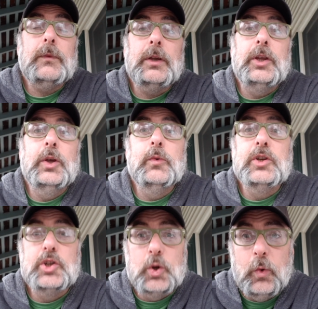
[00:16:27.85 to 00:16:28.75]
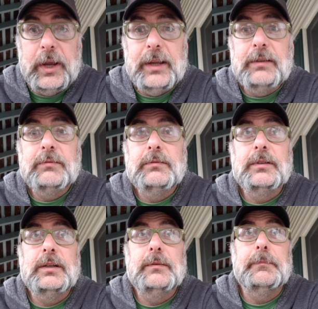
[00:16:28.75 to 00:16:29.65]
you enjoy
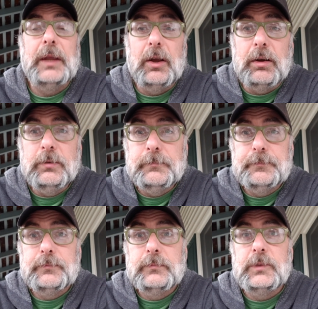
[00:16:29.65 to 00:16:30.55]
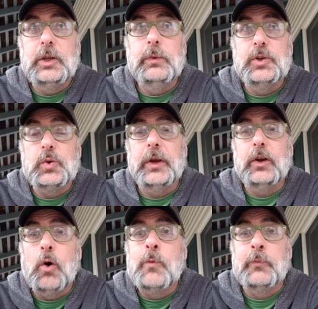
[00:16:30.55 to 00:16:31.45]
beer you enjoy
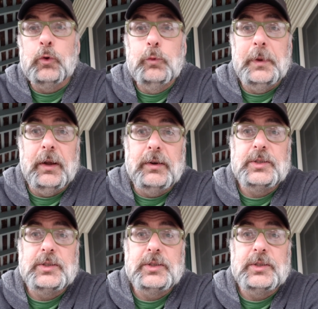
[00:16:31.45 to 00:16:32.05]
homebrew beer.